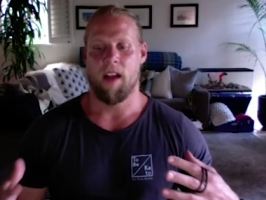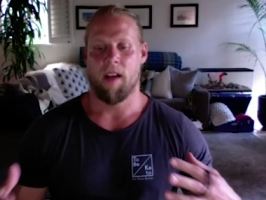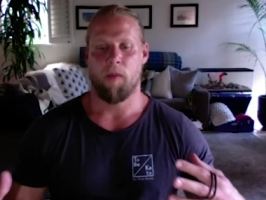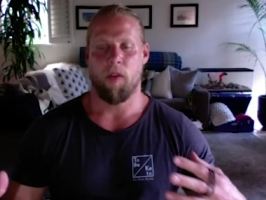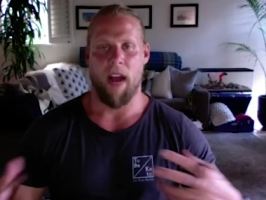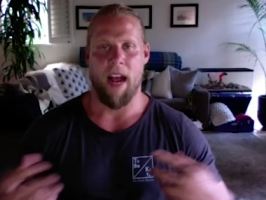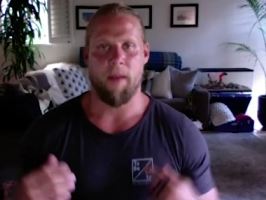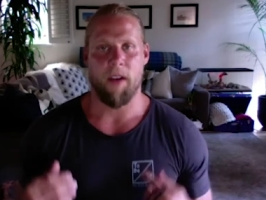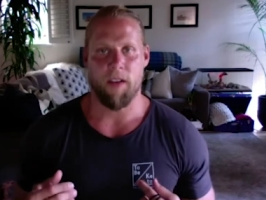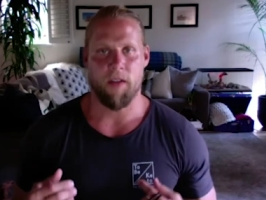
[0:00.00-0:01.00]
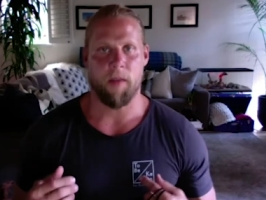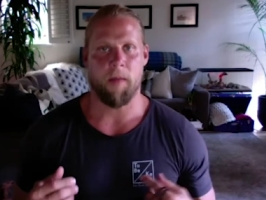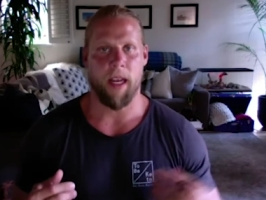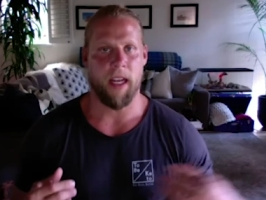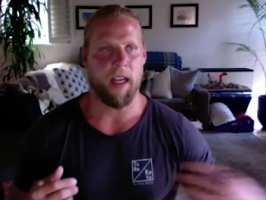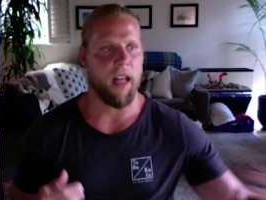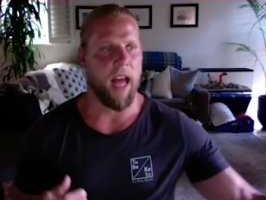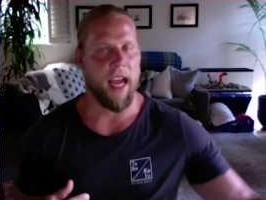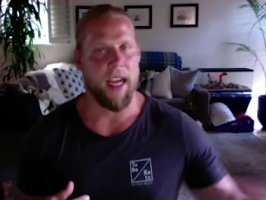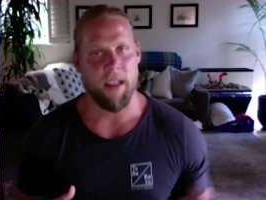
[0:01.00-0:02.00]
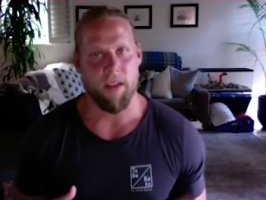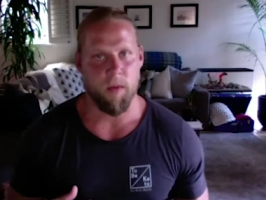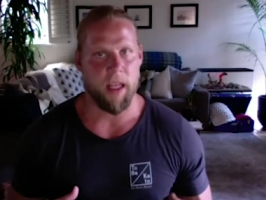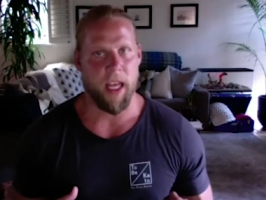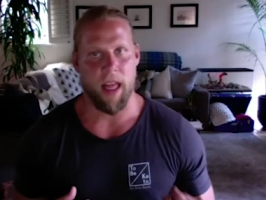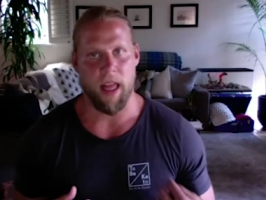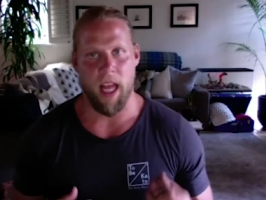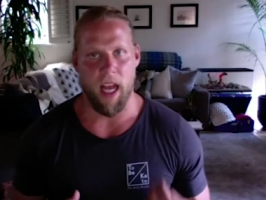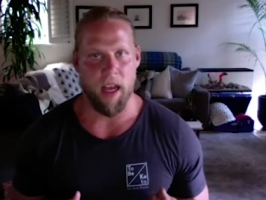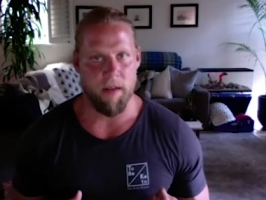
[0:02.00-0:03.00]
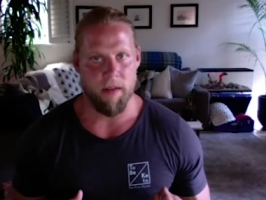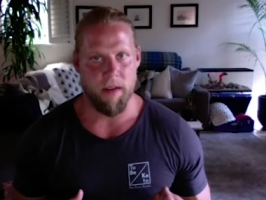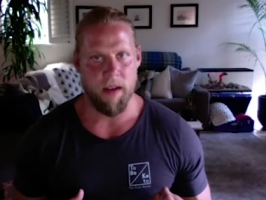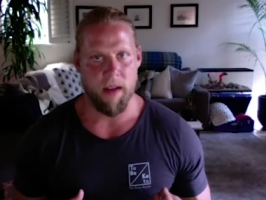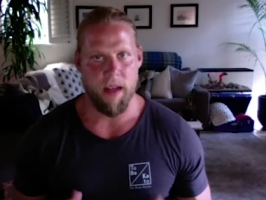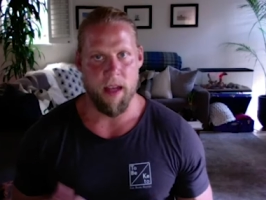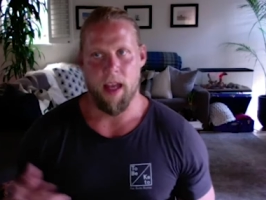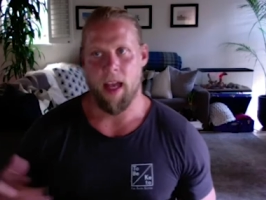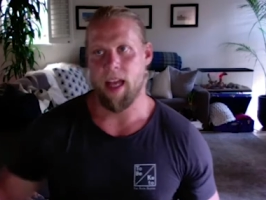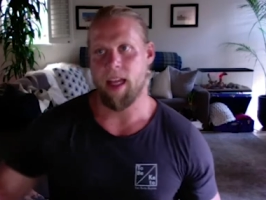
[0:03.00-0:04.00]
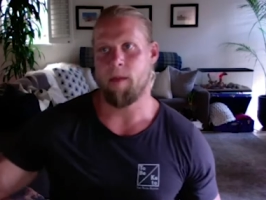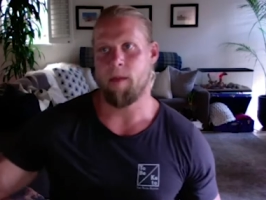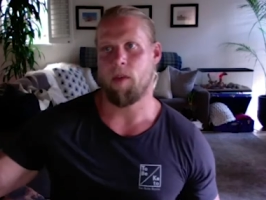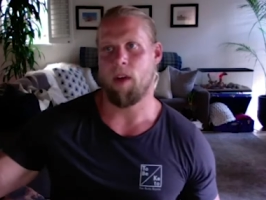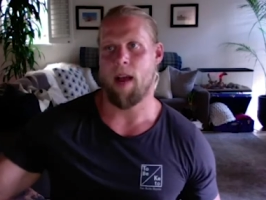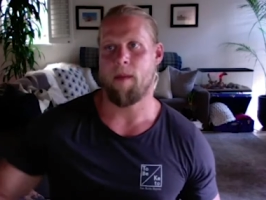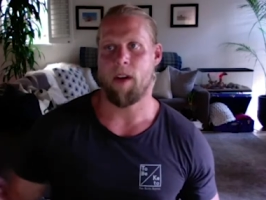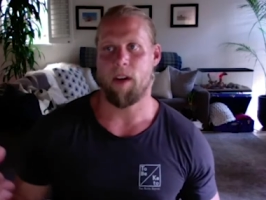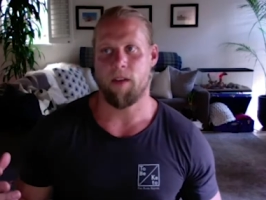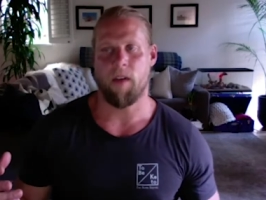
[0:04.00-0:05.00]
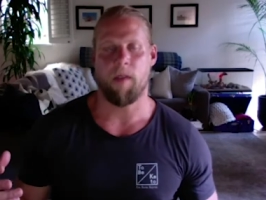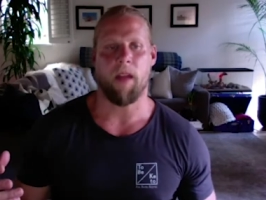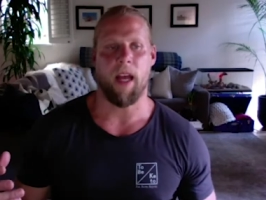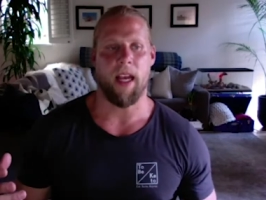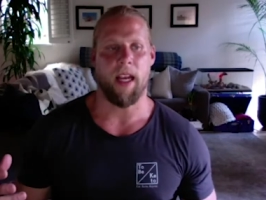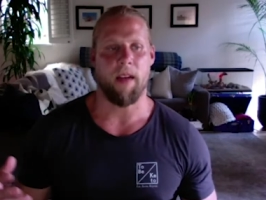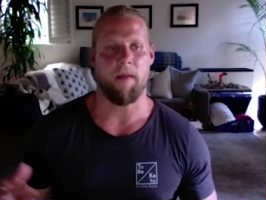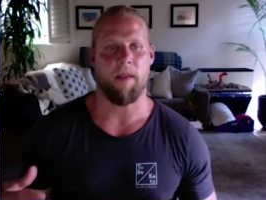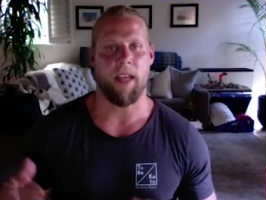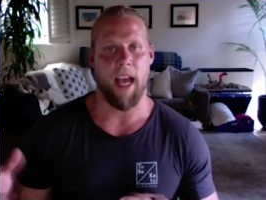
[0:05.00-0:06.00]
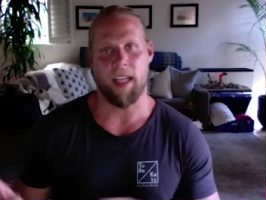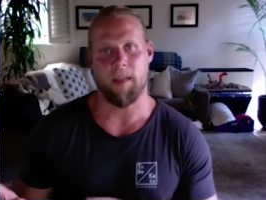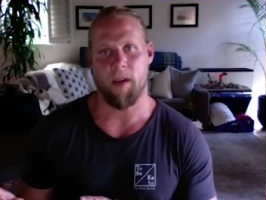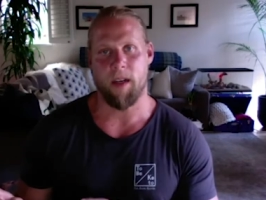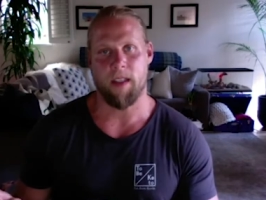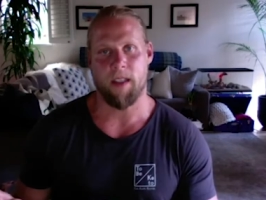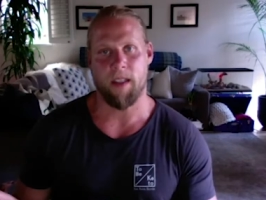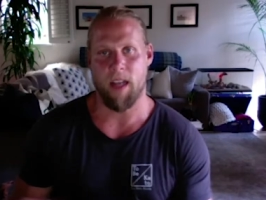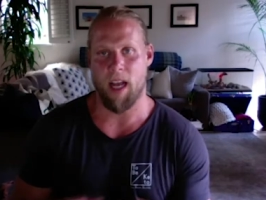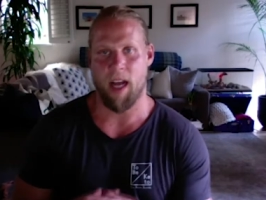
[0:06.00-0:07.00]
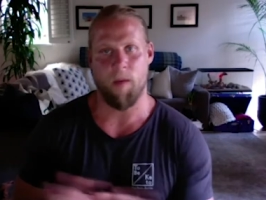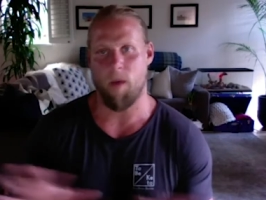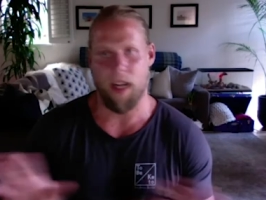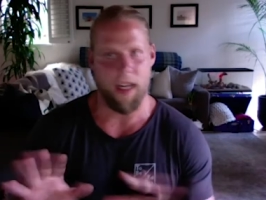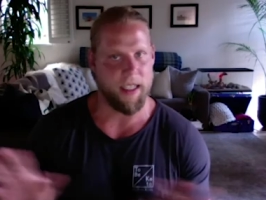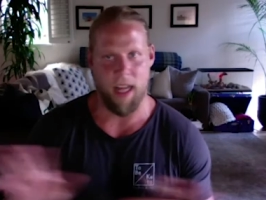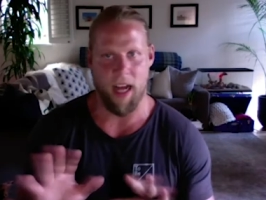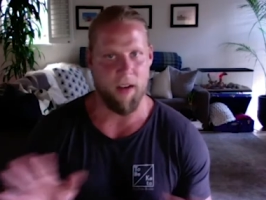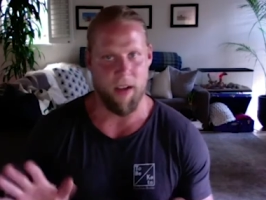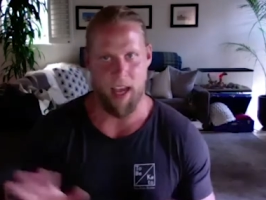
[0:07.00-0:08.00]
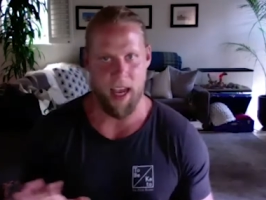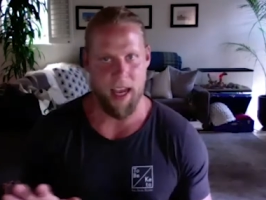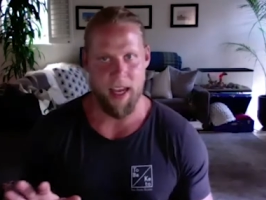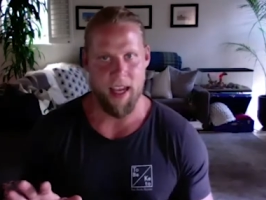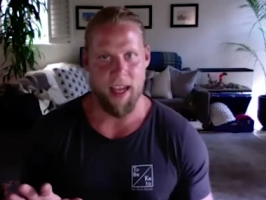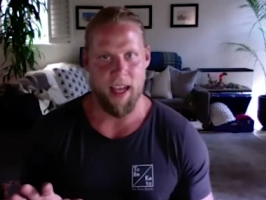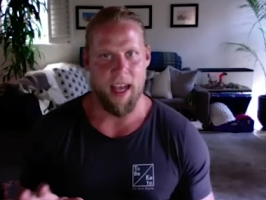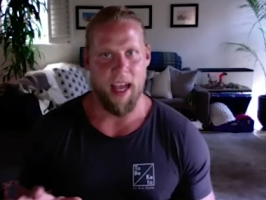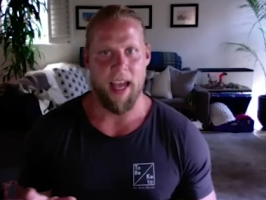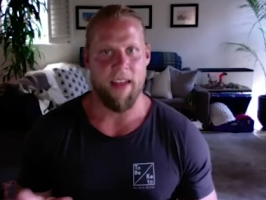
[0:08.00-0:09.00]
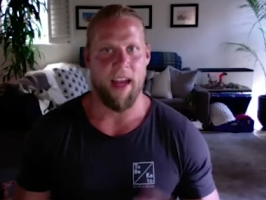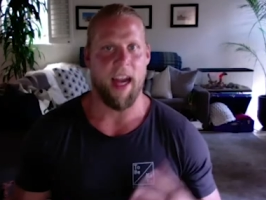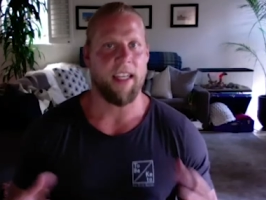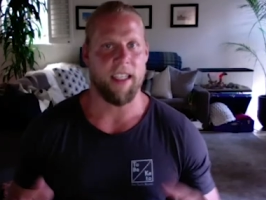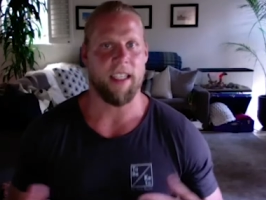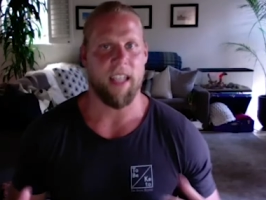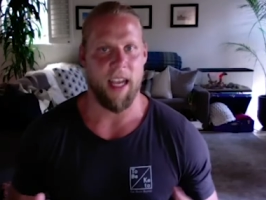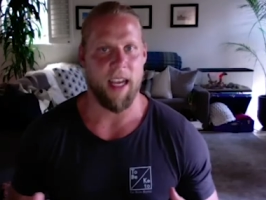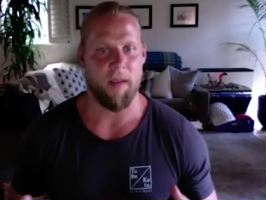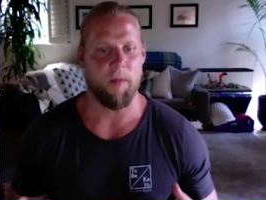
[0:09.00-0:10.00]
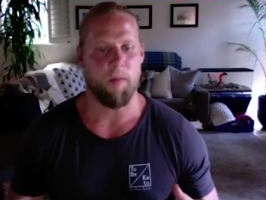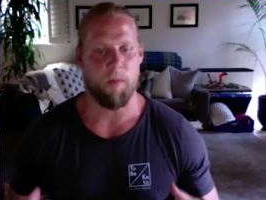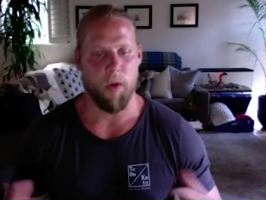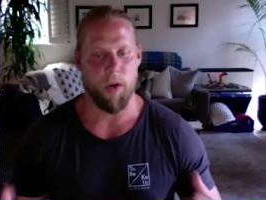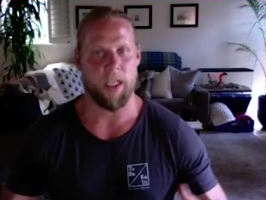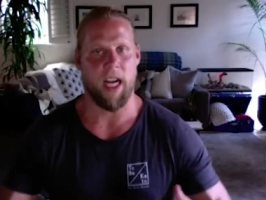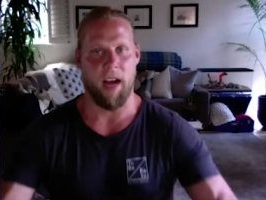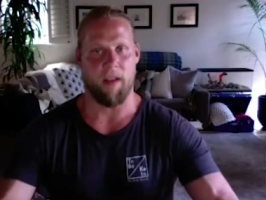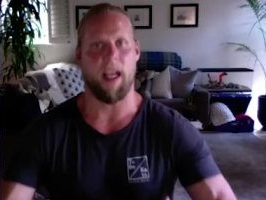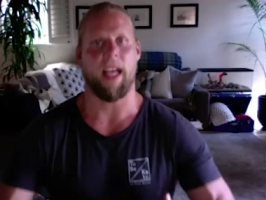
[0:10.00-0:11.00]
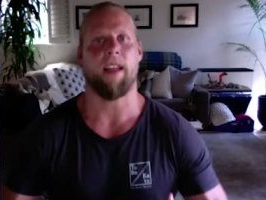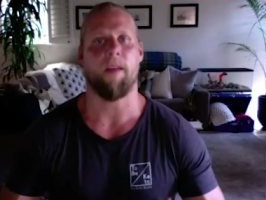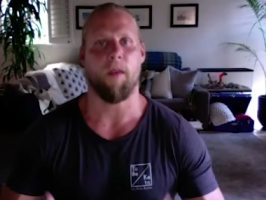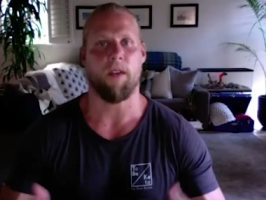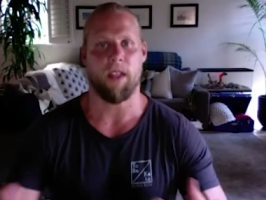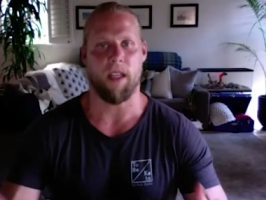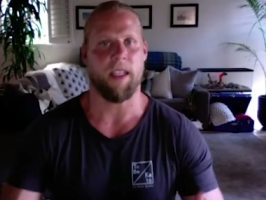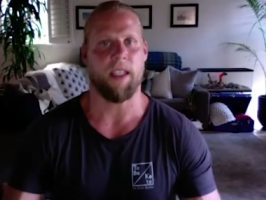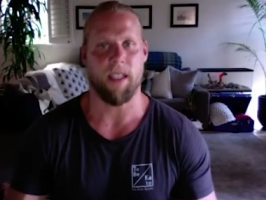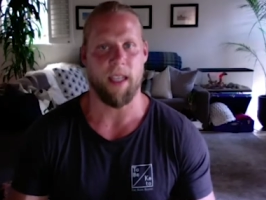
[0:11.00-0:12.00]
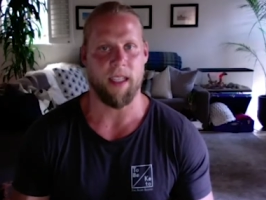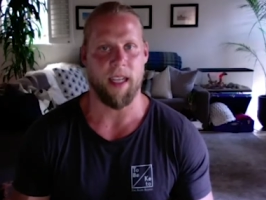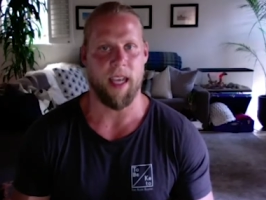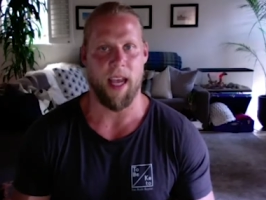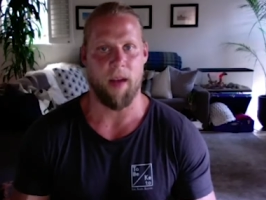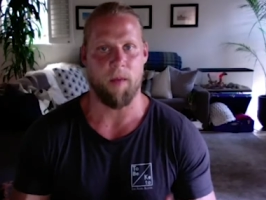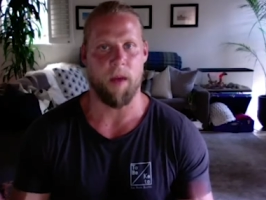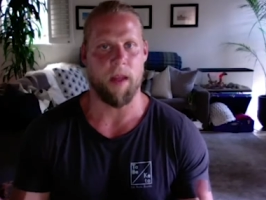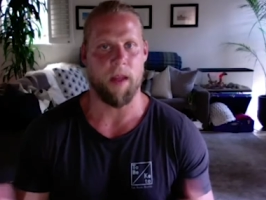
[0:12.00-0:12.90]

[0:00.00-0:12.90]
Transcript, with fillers: parameters from my clients what they love and then parameters from like the experts on what is not okay. Mm-hmm. And then I just like push out like the most mm-hmm. delicious things I can with the